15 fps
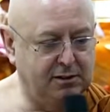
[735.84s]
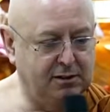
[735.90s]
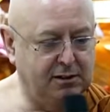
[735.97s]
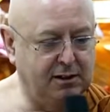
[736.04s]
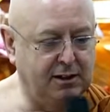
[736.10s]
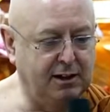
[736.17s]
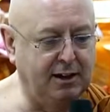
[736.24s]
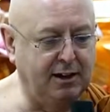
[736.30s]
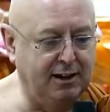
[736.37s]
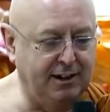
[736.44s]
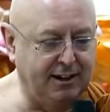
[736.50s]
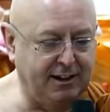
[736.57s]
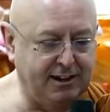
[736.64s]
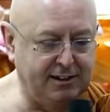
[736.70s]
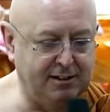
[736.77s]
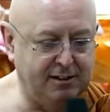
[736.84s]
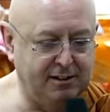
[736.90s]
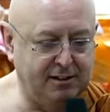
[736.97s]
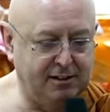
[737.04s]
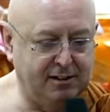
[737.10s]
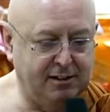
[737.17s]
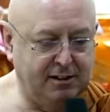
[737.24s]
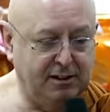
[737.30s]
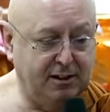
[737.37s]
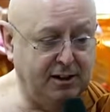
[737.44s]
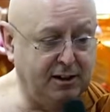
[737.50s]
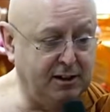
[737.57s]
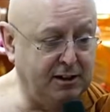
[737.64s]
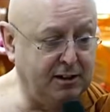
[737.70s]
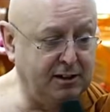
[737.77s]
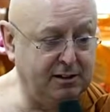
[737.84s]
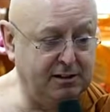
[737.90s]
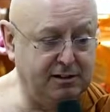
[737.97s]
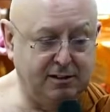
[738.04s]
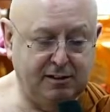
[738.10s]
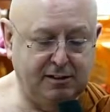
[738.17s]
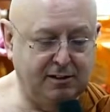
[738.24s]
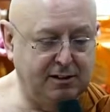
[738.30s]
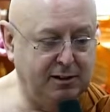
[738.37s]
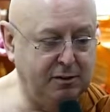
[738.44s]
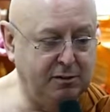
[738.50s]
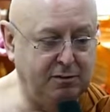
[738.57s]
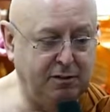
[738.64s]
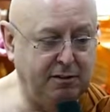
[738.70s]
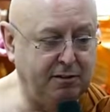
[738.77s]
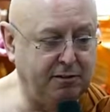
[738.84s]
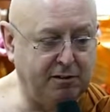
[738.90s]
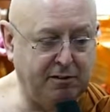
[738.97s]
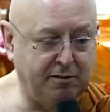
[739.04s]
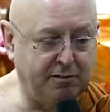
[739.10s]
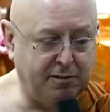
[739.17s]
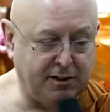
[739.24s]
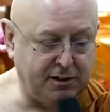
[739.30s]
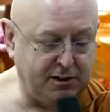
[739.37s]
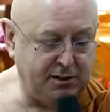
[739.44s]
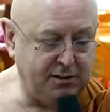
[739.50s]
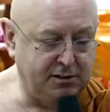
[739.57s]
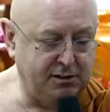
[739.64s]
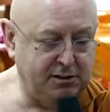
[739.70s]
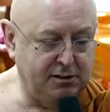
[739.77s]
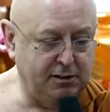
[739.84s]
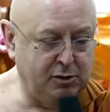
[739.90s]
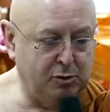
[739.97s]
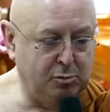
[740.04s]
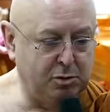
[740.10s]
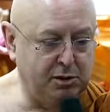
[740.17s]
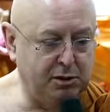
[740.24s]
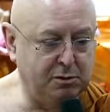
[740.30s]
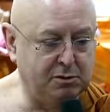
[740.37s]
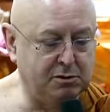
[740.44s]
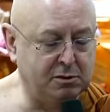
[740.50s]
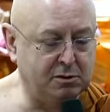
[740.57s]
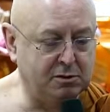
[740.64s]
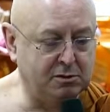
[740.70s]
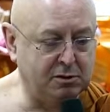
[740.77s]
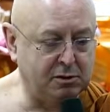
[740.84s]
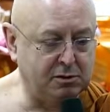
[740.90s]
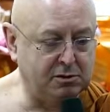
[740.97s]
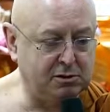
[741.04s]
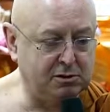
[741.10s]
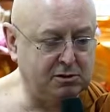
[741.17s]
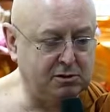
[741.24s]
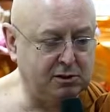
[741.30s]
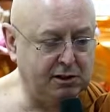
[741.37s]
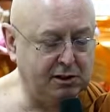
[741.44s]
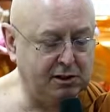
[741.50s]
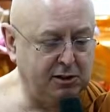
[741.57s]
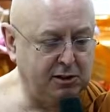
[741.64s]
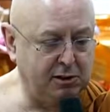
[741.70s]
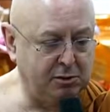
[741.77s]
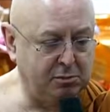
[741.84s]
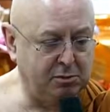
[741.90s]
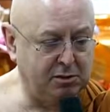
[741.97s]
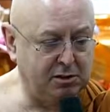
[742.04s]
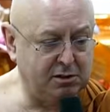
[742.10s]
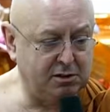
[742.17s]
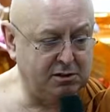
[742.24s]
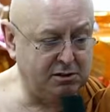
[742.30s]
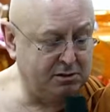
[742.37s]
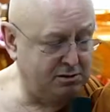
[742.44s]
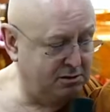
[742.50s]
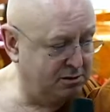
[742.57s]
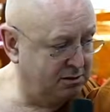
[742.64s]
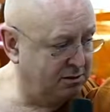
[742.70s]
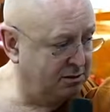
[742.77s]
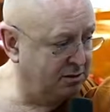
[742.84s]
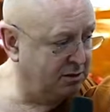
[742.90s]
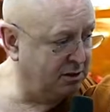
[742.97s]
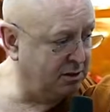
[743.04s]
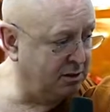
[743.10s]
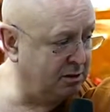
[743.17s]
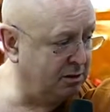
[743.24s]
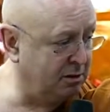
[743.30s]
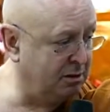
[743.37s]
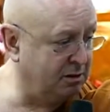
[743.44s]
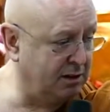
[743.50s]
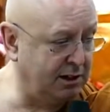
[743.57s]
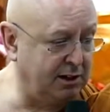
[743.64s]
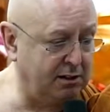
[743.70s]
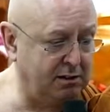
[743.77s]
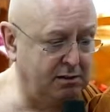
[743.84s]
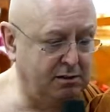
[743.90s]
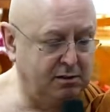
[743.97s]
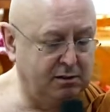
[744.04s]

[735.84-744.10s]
and it was very, very funny. But it was also just telling him that, again,